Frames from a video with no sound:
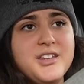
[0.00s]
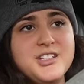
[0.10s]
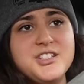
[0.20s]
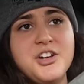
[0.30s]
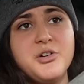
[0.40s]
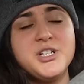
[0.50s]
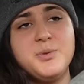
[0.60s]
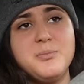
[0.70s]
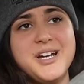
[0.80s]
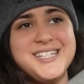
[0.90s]
This is going to
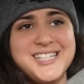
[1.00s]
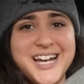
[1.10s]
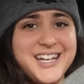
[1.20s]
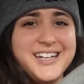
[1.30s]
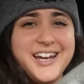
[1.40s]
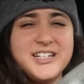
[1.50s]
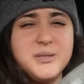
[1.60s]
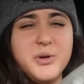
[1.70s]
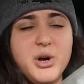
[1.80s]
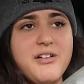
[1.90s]
be my second
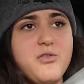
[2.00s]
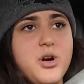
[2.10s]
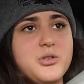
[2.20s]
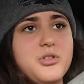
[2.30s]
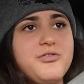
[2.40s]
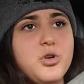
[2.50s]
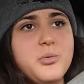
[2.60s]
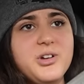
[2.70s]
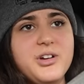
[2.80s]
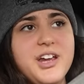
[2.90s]
expo I've worked with
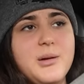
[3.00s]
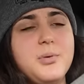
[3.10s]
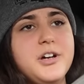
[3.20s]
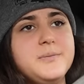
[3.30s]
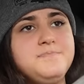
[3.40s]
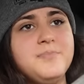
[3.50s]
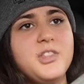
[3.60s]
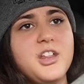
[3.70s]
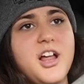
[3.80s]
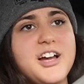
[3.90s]
four-wheel camper.
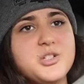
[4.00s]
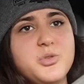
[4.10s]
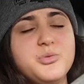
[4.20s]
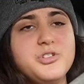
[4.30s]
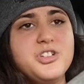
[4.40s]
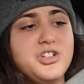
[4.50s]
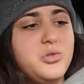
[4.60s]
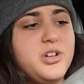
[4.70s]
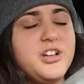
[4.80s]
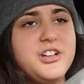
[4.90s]
The last one was the New
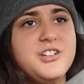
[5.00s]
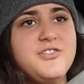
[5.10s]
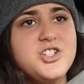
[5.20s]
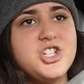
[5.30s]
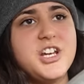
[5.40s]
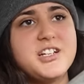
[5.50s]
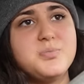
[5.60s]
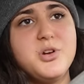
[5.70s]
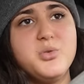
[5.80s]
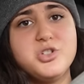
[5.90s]
England Fishing
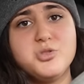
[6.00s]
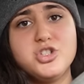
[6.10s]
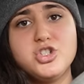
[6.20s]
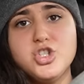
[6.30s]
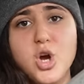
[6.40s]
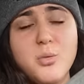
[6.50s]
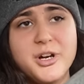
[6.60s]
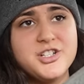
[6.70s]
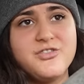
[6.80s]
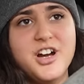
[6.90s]
Expo, which was so
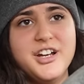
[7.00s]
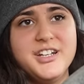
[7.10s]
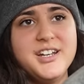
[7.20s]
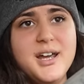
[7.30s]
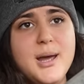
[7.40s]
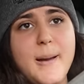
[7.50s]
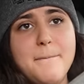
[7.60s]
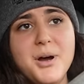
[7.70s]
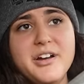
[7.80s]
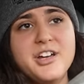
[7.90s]
much fun.
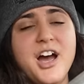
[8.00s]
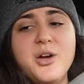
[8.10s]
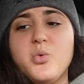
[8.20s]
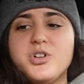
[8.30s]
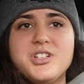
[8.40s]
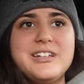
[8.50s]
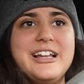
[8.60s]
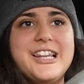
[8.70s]
But I wasn't